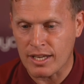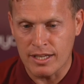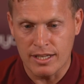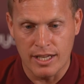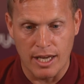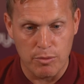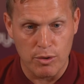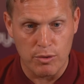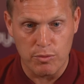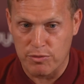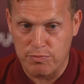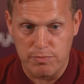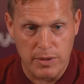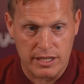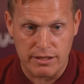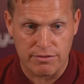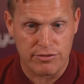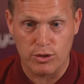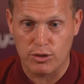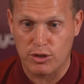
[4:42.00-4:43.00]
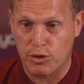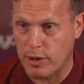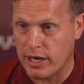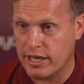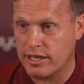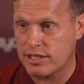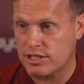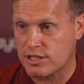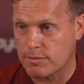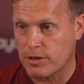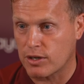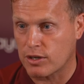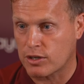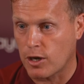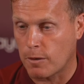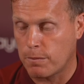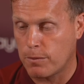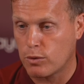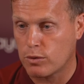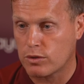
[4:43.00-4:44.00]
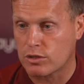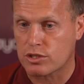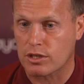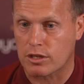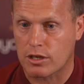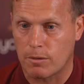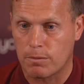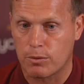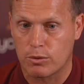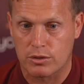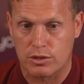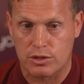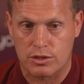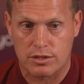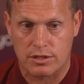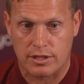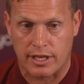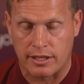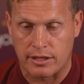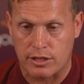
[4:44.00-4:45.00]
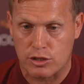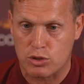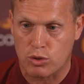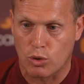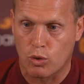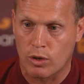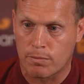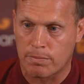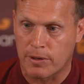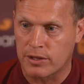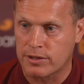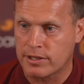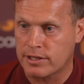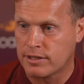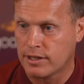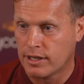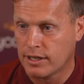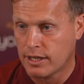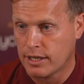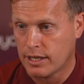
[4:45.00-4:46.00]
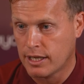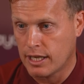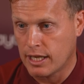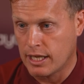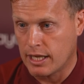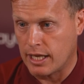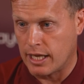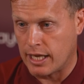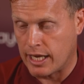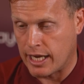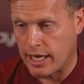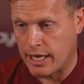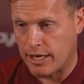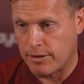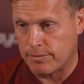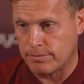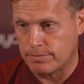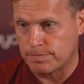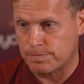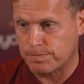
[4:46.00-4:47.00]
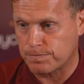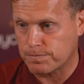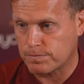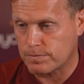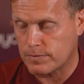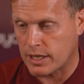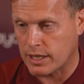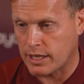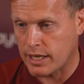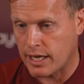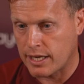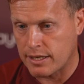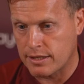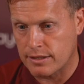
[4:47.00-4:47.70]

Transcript: Yeah, well, we've made a few inquiries about a couple. There's a couple that's kind of slow burning. But